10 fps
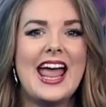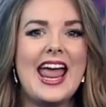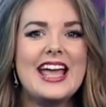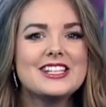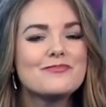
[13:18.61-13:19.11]

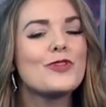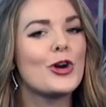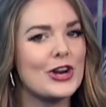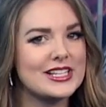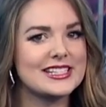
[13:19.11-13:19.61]
And
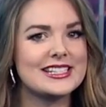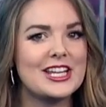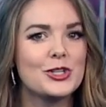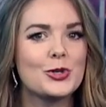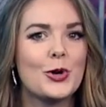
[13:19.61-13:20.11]
earnings and
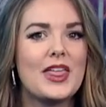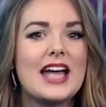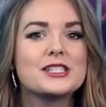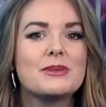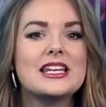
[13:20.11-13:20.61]
sales growth
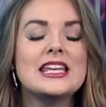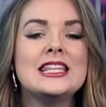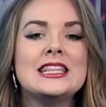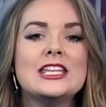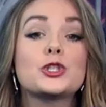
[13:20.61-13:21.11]
has been
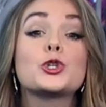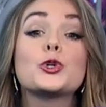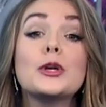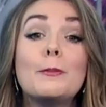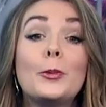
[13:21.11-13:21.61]
in the
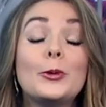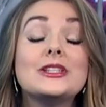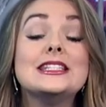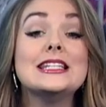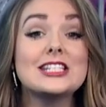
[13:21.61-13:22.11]

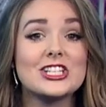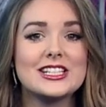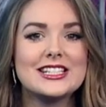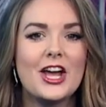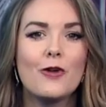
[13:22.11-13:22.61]
triple
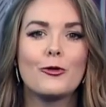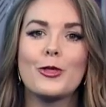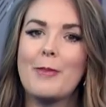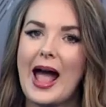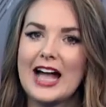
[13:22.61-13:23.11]
digits for
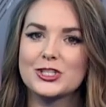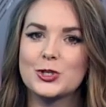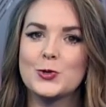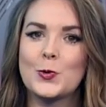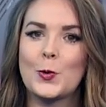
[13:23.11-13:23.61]
the past
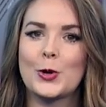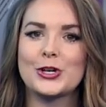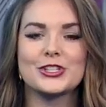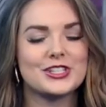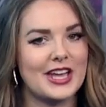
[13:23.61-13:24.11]
two
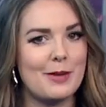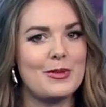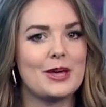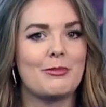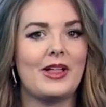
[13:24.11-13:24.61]
quarters, a
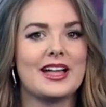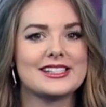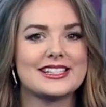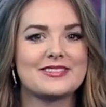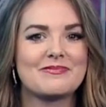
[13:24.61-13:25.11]
big
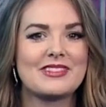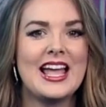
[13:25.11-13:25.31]
plus.